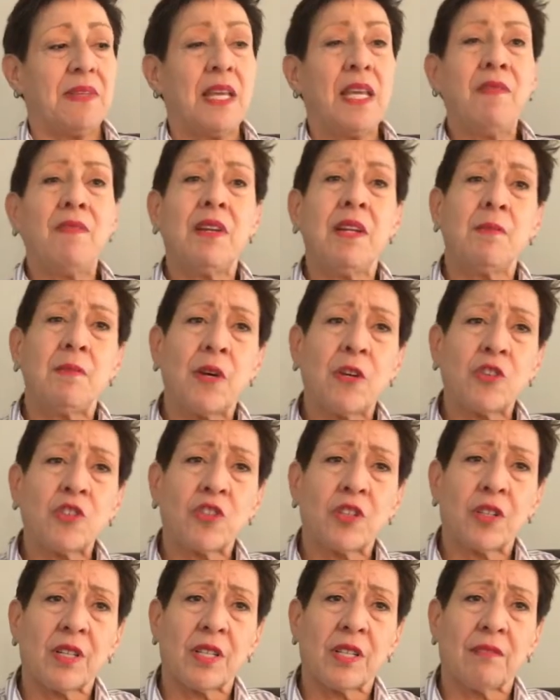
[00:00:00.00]
even
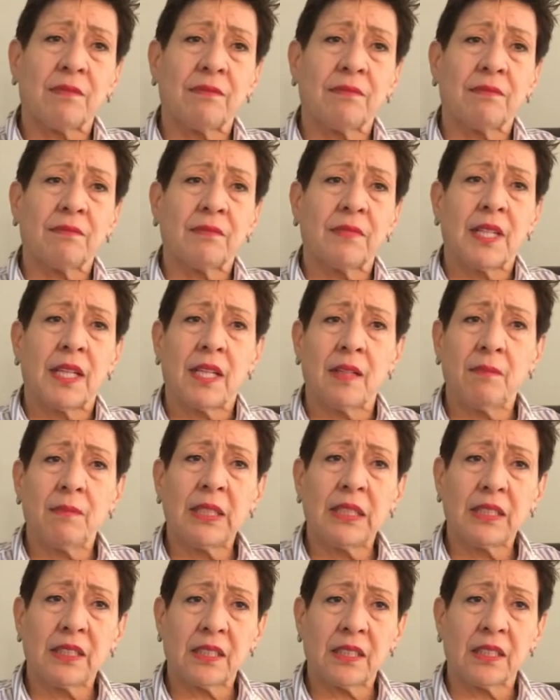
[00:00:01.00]
emotionally and
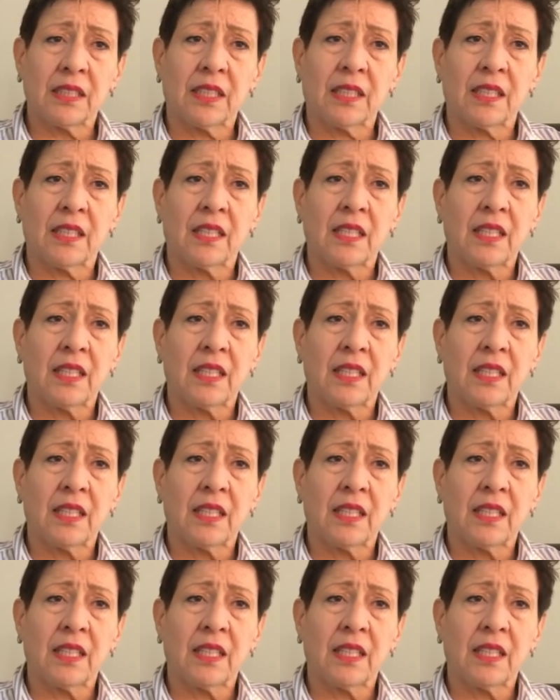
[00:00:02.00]
mentally,